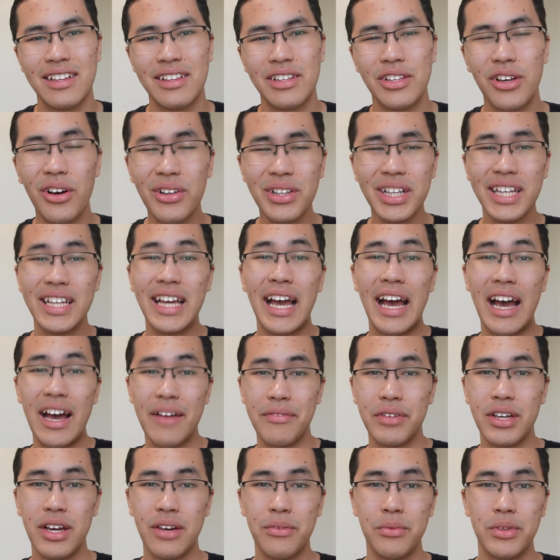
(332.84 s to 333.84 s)
The only
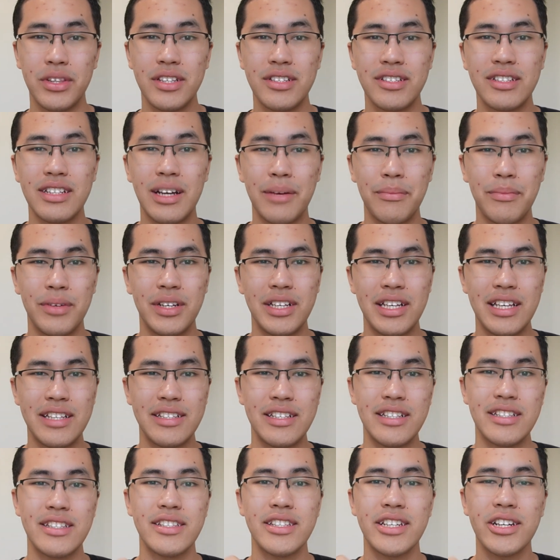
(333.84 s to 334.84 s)
caveat with this number is
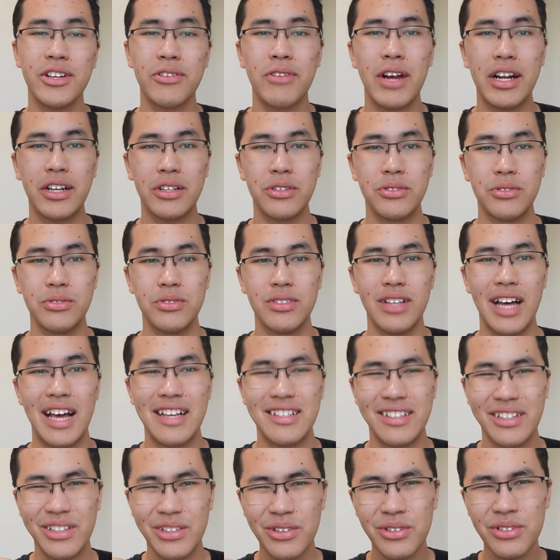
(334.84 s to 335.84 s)
it's theoretical,
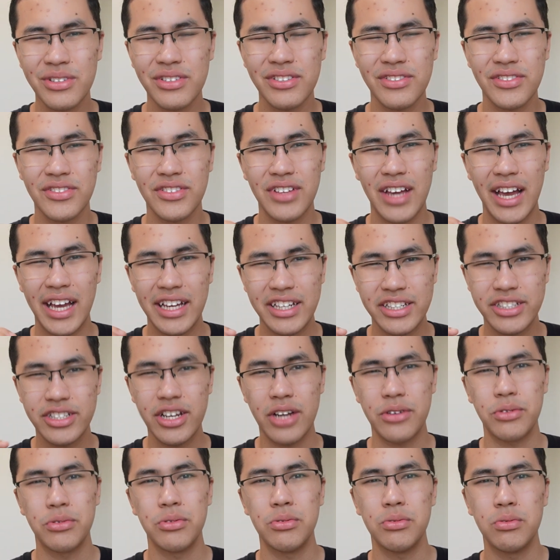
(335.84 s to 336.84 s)
as it uses a
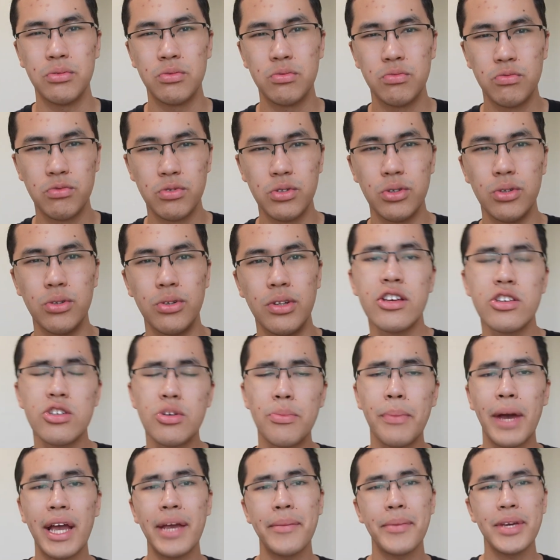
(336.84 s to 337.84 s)
general rule. You
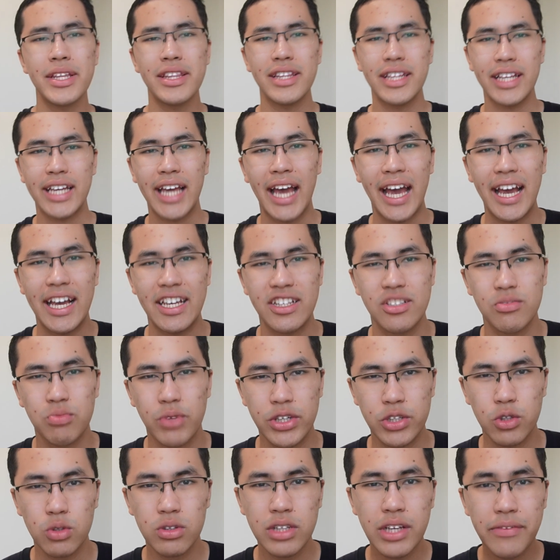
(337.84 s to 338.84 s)
may be in the case
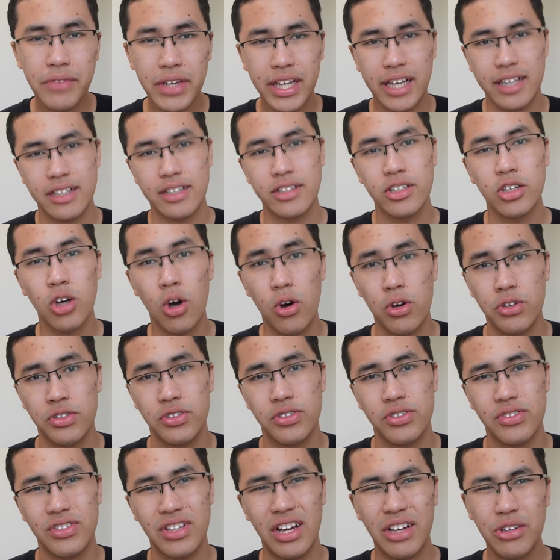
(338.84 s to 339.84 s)
where your living
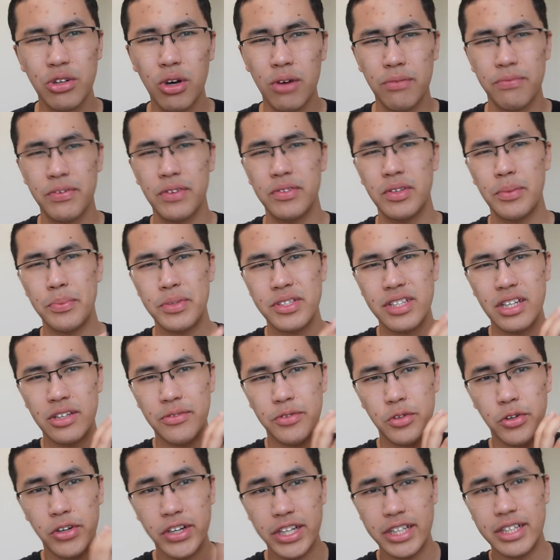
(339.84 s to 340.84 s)
costs are not 50% of
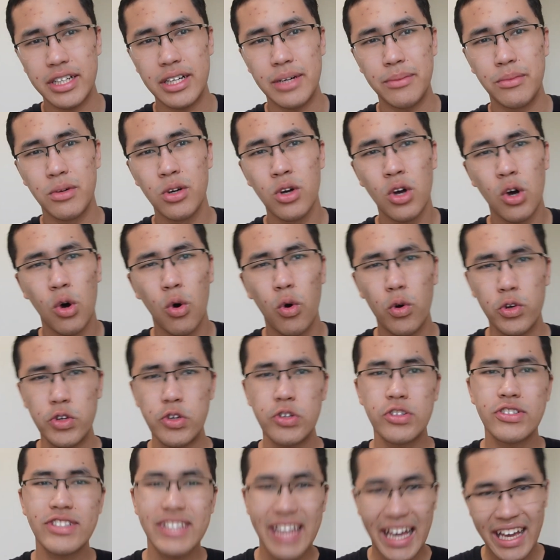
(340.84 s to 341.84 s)
your income, or you
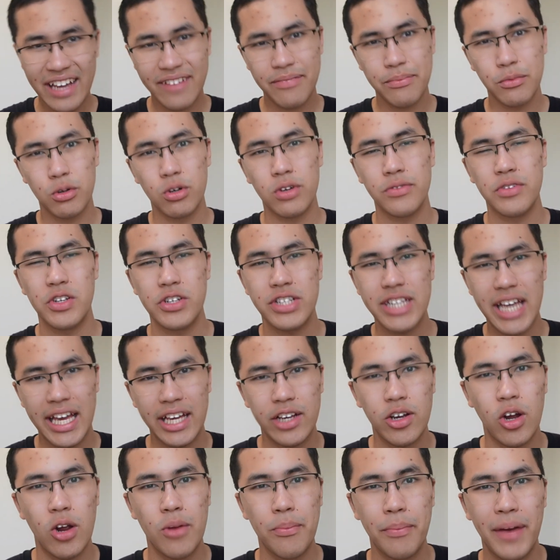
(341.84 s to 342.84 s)
save more of your
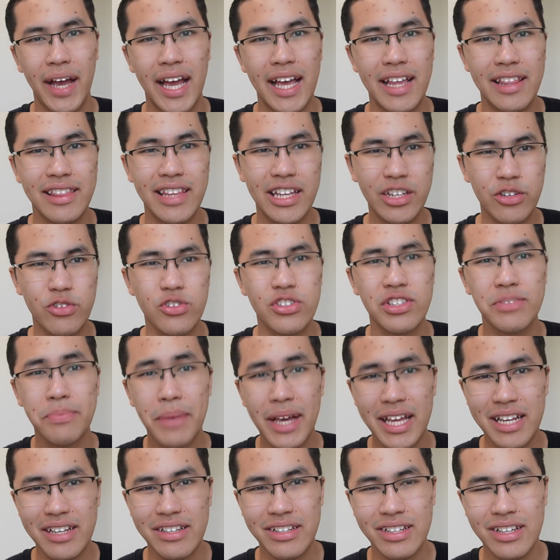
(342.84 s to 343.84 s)
take-home pay than you
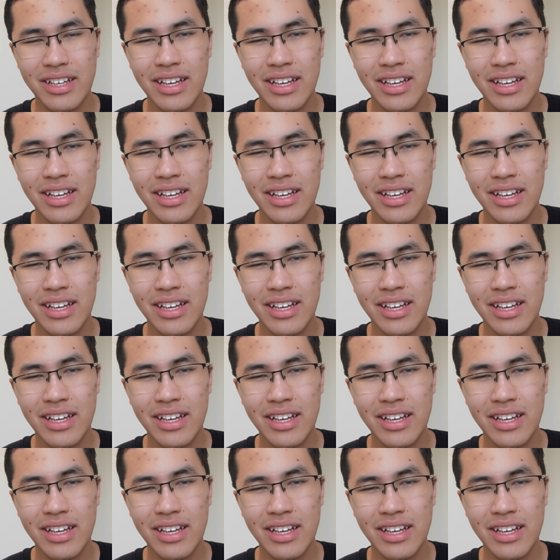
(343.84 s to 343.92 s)
spend.